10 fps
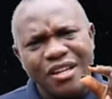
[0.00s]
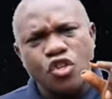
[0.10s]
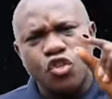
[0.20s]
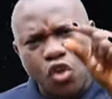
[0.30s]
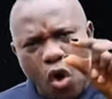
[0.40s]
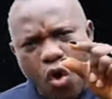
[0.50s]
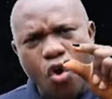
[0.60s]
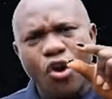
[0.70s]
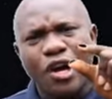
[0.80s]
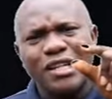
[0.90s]
saw
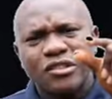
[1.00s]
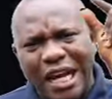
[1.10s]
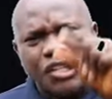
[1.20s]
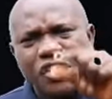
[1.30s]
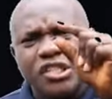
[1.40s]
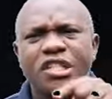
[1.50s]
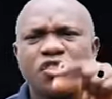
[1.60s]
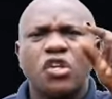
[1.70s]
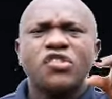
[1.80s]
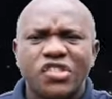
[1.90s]
that she did
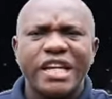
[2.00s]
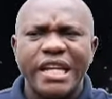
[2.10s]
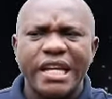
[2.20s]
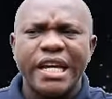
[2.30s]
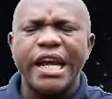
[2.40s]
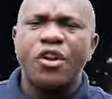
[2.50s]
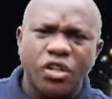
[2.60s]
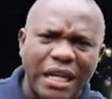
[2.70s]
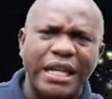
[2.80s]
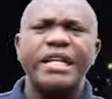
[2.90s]
not see in
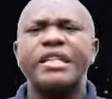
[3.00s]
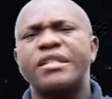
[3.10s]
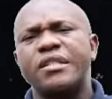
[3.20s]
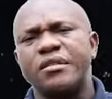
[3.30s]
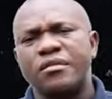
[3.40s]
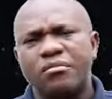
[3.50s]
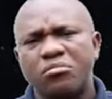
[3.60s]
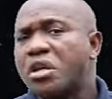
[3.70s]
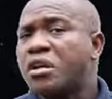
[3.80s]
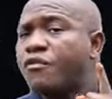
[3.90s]
other ladies.
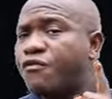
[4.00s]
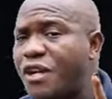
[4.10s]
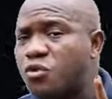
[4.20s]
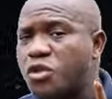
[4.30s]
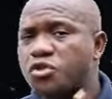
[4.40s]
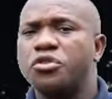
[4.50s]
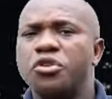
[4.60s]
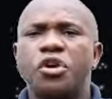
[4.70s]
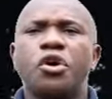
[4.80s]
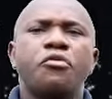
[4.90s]
First question.
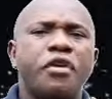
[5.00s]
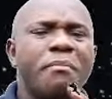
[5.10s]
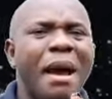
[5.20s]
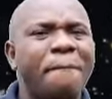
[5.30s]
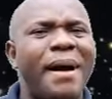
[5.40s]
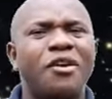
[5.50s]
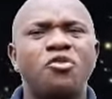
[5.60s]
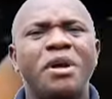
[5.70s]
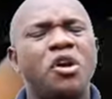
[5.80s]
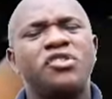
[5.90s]
Remember, you
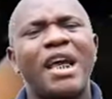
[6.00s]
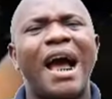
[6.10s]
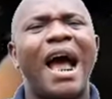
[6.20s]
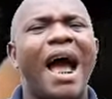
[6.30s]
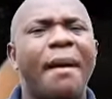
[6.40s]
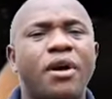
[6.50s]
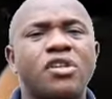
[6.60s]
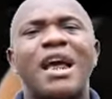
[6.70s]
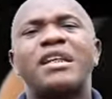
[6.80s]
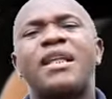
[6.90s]
may not say, ah,
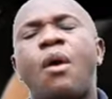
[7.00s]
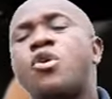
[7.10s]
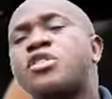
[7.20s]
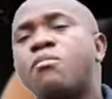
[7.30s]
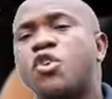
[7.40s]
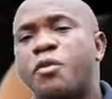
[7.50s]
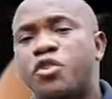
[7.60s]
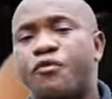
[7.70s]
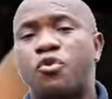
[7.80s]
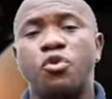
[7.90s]
because Esther was the most
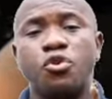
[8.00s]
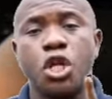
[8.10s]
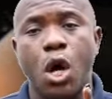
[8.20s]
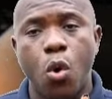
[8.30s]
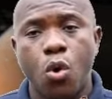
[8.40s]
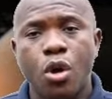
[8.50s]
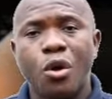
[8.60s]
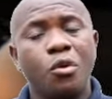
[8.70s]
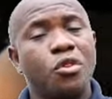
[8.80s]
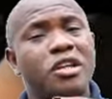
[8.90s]
beautiful. No.
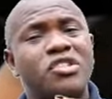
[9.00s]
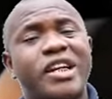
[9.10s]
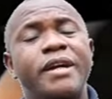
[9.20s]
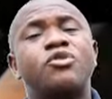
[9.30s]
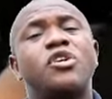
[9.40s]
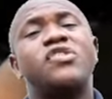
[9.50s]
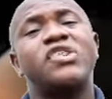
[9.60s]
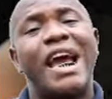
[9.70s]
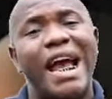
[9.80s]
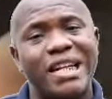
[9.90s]
The scripture
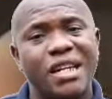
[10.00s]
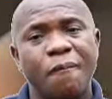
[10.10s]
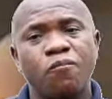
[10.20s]
said,